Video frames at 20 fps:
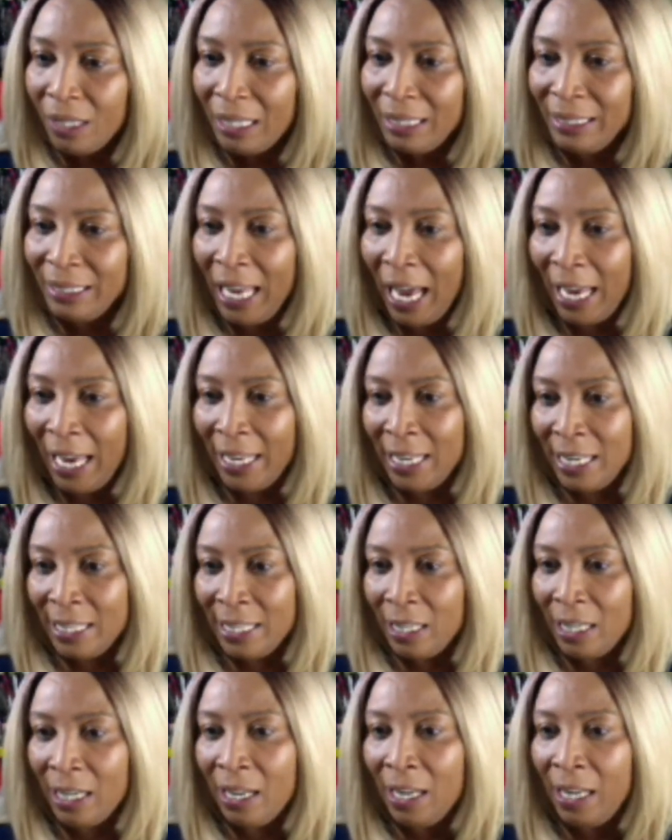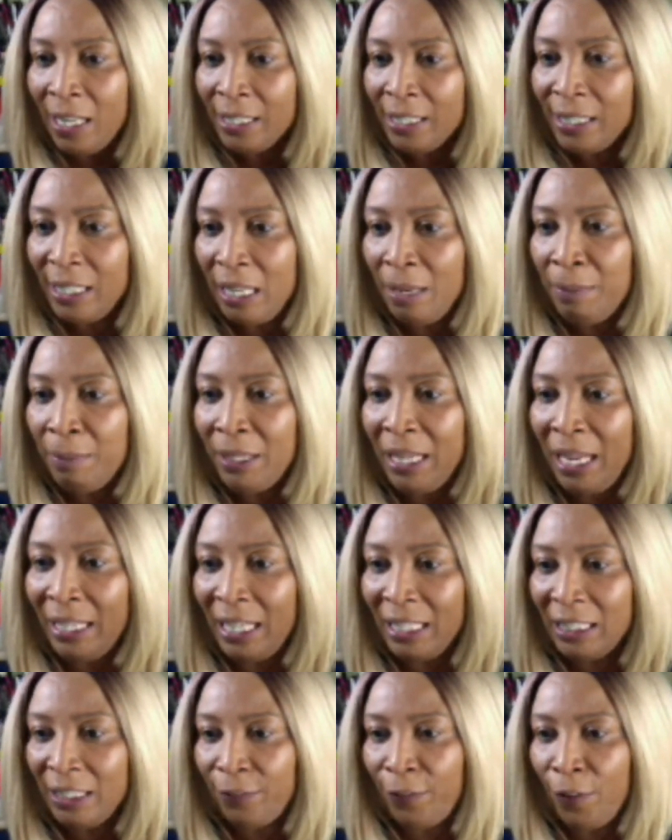Diana, steaming and
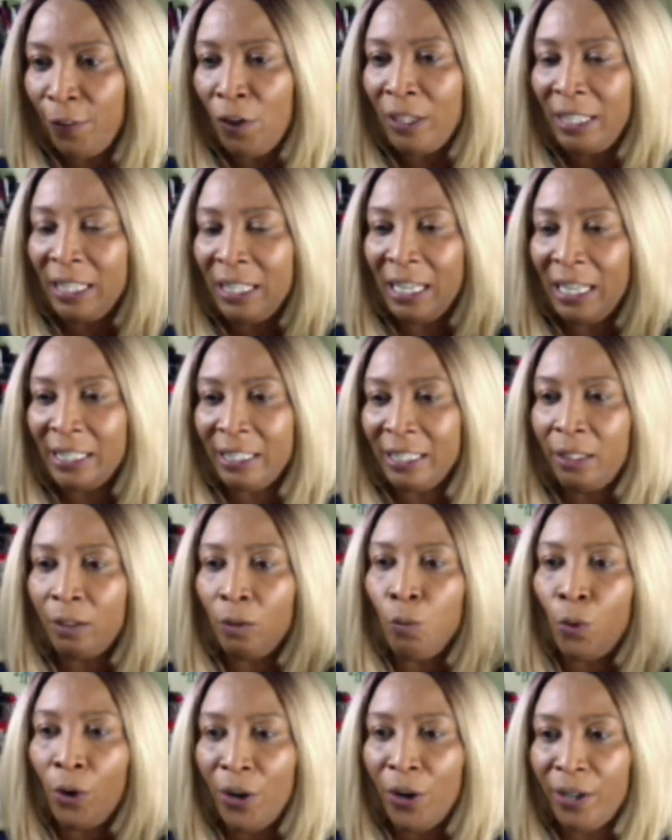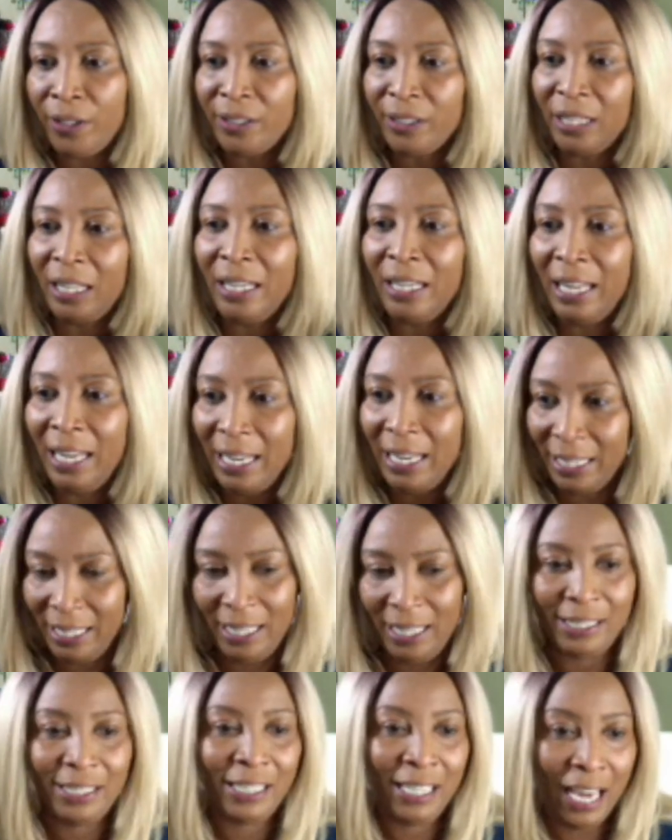exfoliating works,
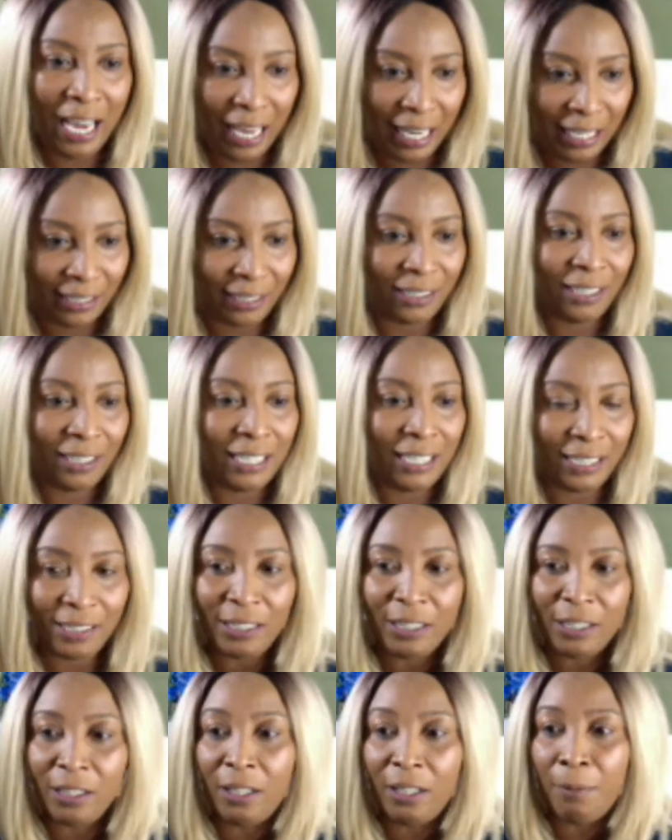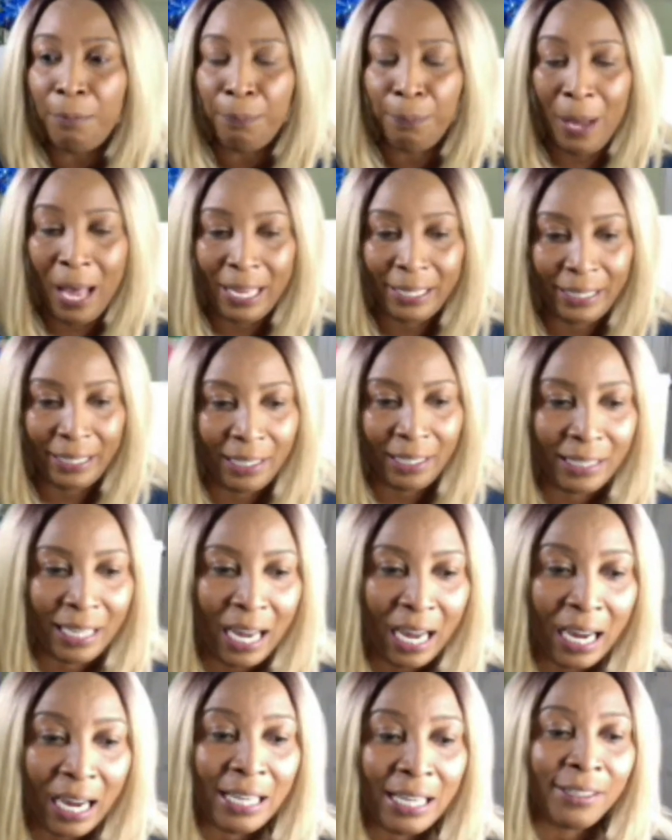ladies. Yes, listen to the panel,
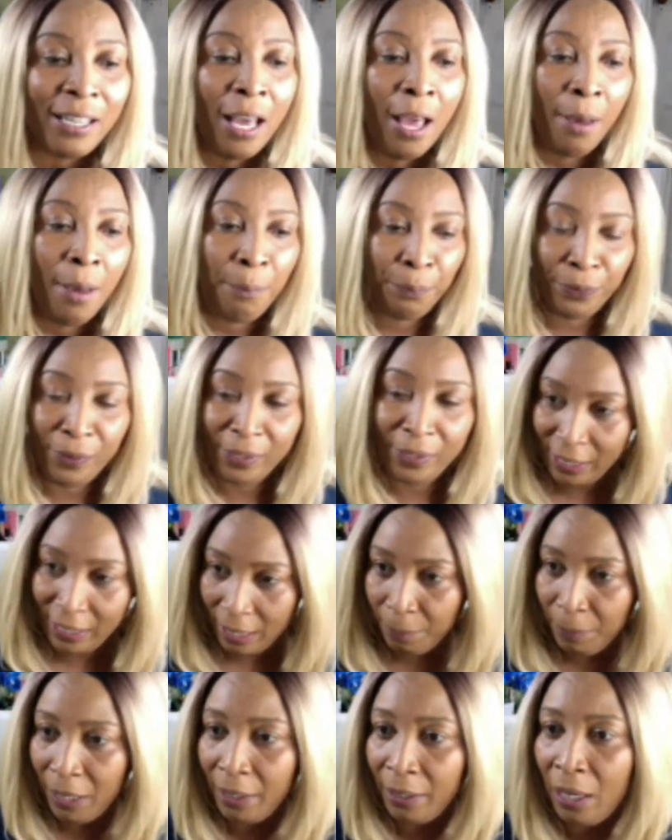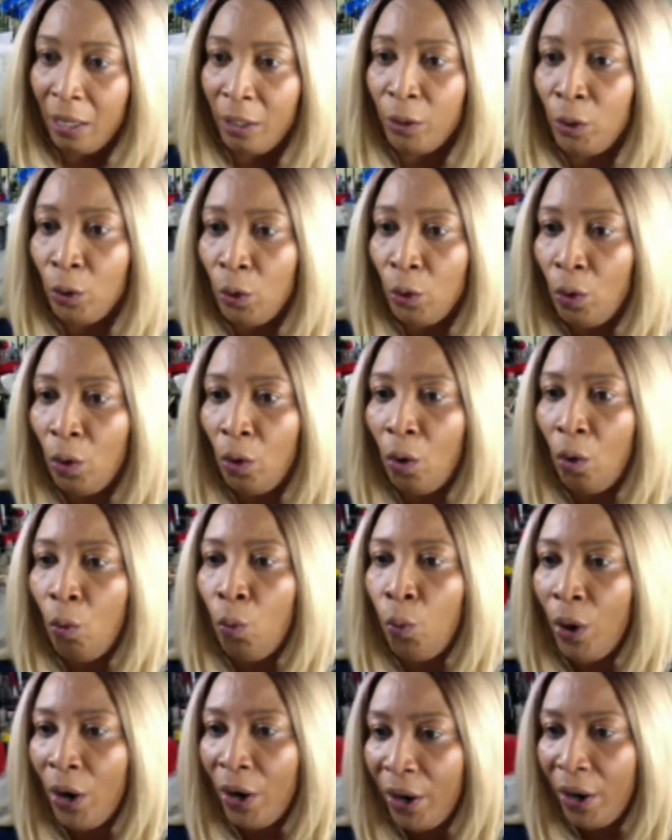guys. Steaming do
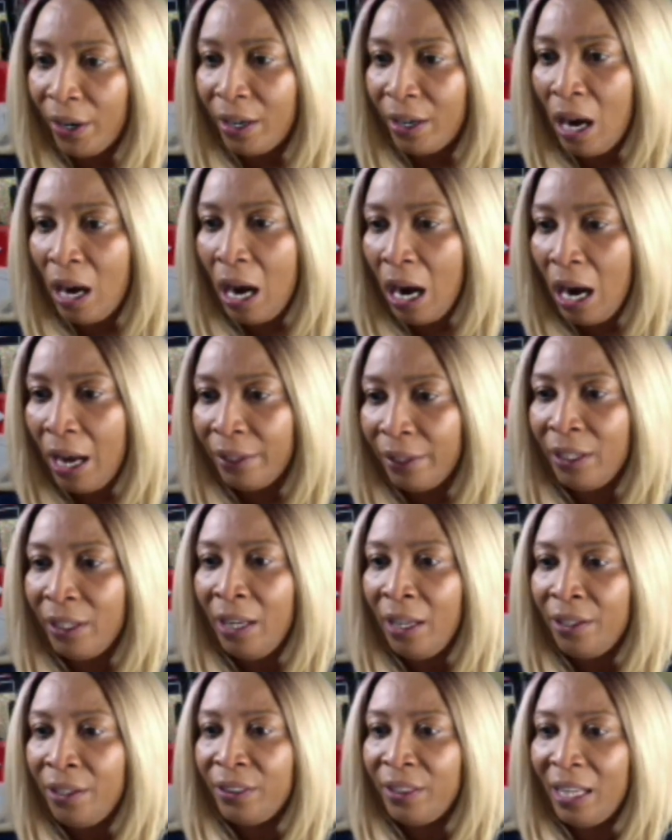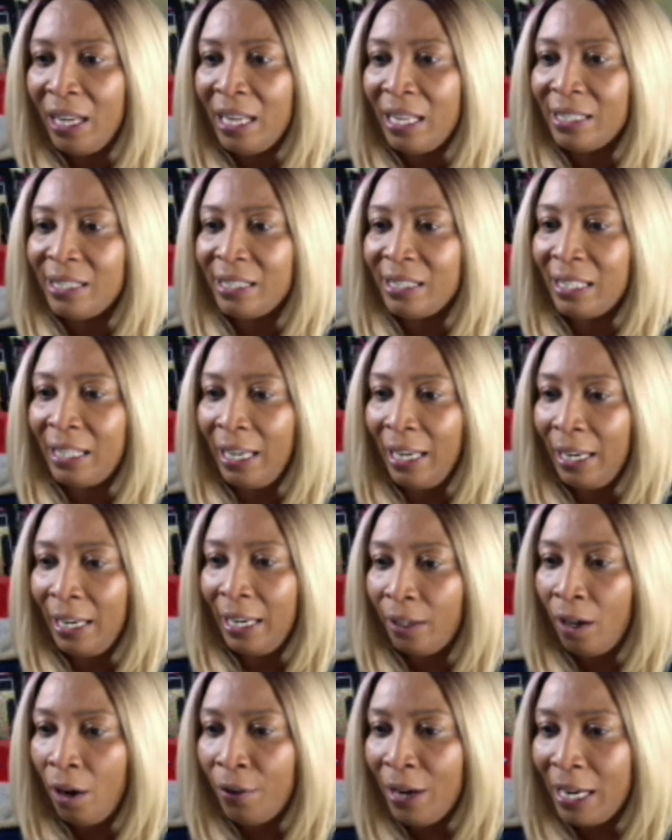work on the skin.
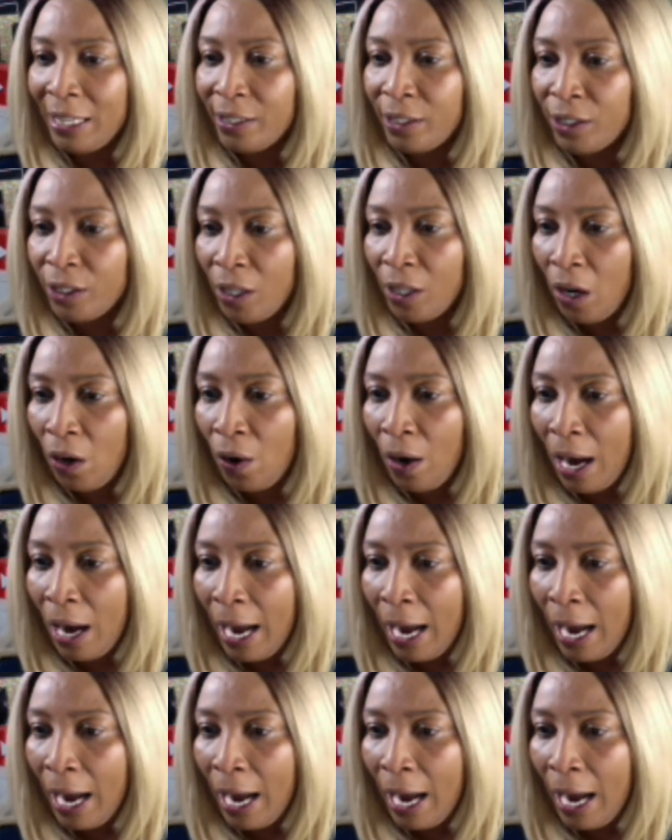All right, so